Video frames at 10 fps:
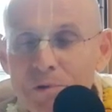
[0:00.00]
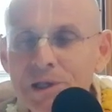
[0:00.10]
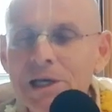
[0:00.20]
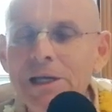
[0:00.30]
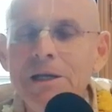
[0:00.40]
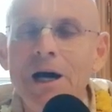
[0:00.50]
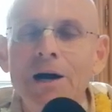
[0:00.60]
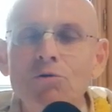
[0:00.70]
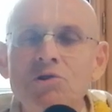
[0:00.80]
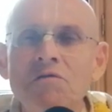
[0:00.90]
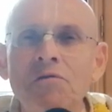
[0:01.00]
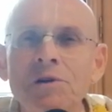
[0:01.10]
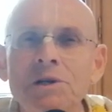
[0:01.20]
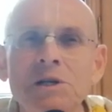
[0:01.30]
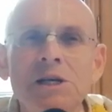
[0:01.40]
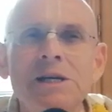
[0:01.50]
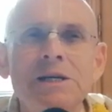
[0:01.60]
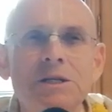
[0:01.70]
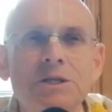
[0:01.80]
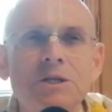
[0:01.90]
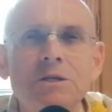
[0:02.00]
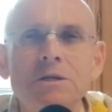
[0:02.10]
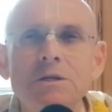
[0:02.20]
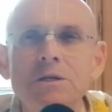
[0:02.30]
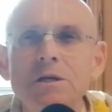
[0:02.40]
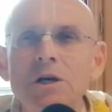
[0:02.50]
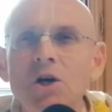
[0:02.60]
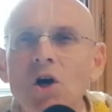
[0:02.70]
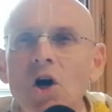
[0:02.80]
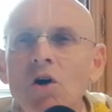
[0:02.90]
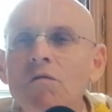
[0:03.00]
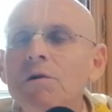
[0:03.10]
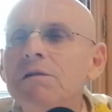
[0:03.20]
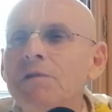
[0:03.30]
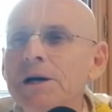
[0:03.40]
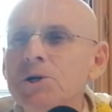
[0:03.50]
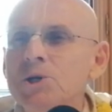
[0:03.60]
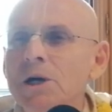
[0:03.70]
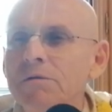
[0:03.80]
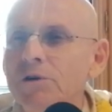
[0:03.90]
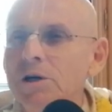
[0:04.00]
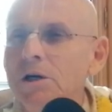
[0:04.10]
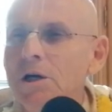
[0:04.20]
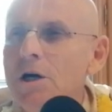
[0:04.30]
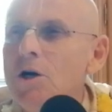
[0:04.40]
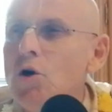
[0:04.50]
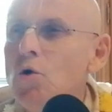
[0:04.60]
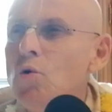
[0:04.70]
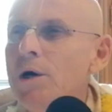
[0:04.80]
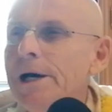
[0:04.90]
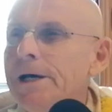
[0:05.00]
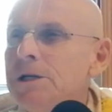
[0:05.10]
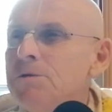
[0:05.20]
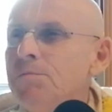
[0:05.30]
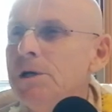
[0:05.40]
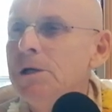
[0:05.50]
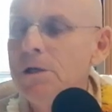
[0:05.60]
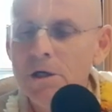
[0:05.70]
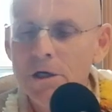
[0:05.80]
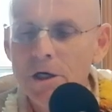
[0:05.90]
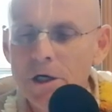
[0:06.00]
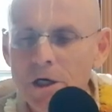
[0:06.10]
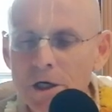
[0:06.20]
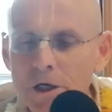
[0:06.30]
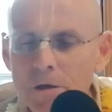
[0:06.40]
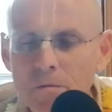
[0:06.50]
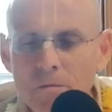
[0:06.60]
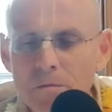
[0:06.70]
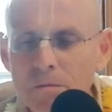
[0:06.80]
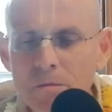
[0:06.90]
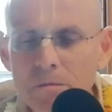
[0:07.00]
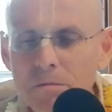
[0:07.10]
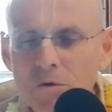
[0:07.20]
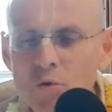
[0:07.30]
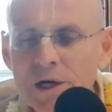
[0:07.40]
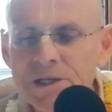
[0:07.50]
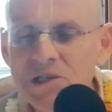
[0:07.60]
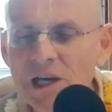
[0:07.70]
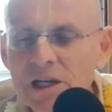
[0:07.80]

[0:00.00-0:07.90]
but then, how different it is. Uh, when a Vaishnava who has been, uh, who has